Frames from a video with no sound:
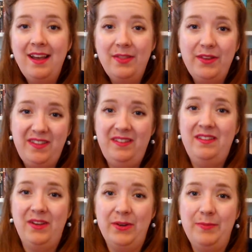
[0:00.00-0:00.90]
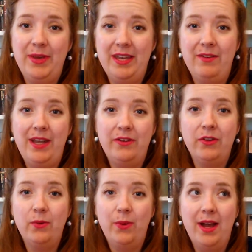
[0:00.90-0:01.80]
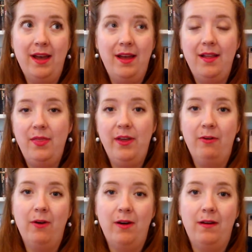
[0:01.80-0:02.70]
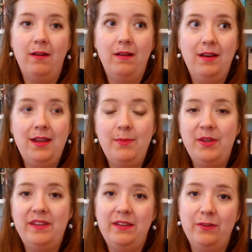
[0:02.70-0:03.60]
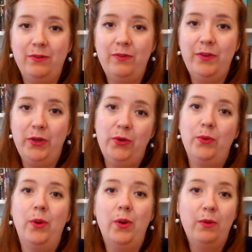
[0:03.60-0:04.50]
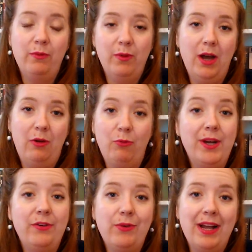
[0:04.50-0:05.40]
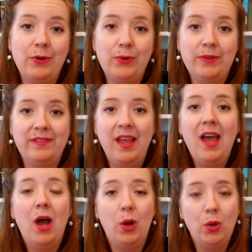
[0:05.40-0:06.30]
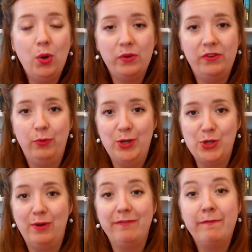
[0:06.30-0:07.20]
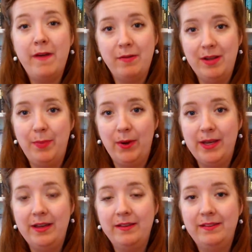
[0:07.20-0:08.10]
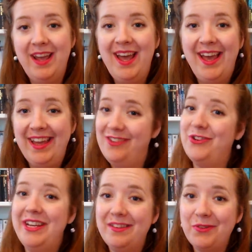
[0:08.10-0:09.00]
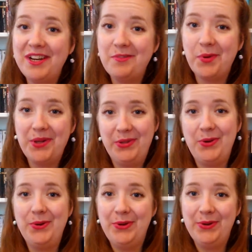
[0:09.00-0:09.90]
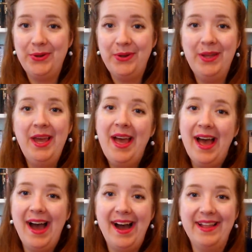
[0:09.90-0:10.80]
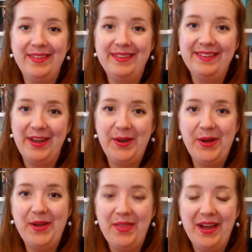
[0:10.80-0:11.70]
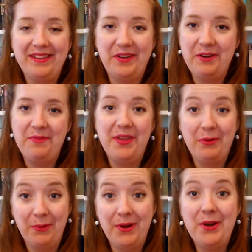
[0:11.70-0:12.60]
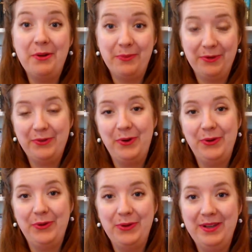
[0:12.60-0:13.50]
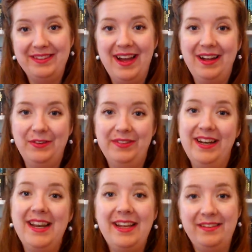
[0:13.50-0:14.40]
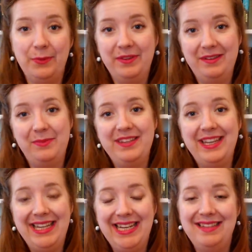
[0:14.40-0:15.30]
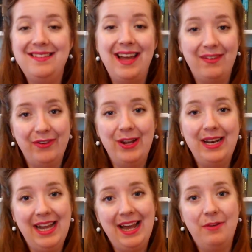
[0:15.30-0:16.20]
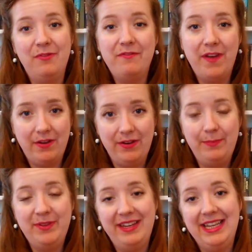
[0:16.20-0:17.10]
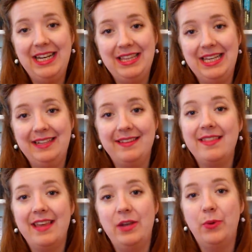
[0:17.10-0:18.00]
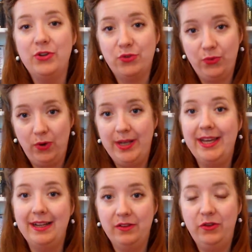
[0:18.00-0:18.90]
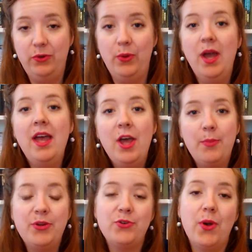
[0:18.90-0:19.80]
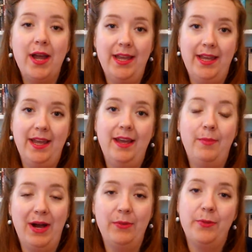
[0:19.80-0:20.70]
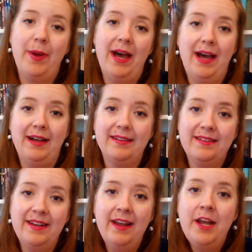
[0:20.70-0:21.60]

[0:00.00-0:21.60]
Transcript: This is a time period where there are limited to few written records, a lot of which are very biased. History is written by the conqueror, and at that time there were a number of conquerors, and the later ones in particular definitely had very particular things that they were trying to portray about the past.